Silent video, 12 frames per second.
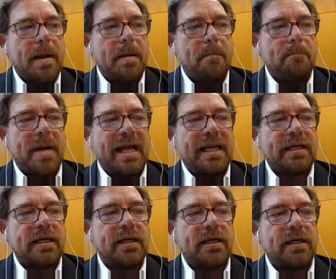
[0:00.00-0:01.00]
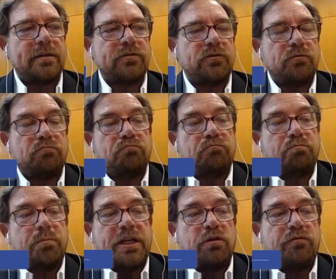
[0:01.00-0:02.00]
Malaga, as
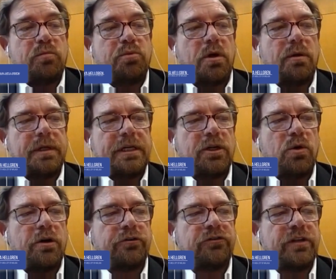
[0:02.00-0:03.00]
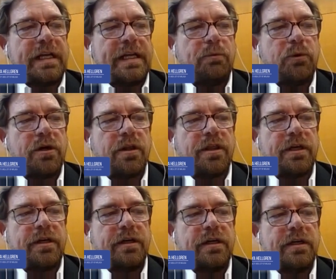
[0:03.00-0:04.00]
many of you probably know our city, we are
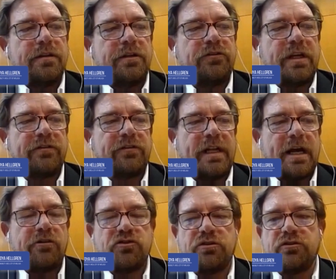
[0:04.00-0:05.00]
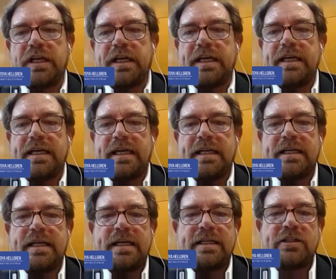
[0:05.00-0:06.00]
the sixth larger city
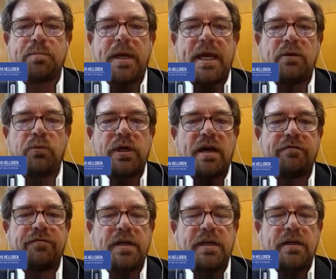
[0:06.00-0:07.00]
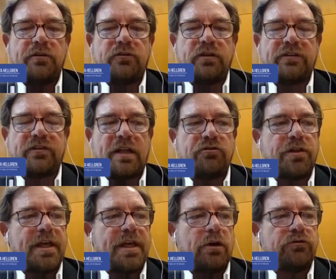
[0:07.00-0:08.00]
in Spain. We have
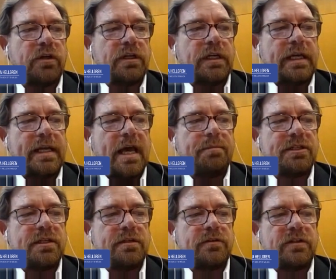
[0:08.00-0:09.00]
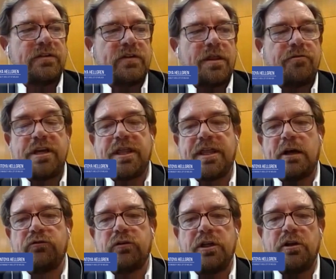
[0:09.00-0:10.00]
600,000 inhabitants. It's a
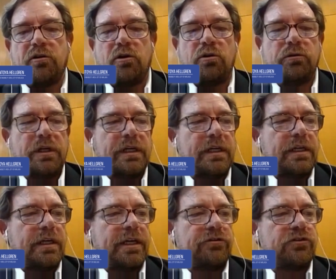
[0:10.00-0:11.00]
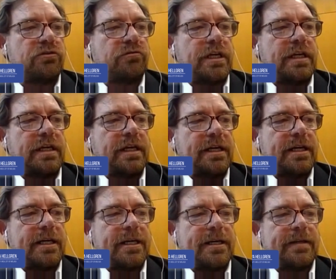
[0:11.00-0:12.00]
3,000-year-old history
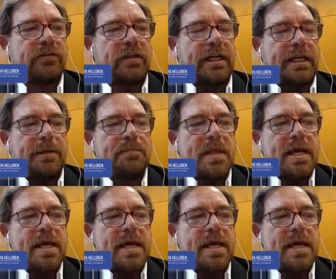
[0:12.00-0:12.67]
city.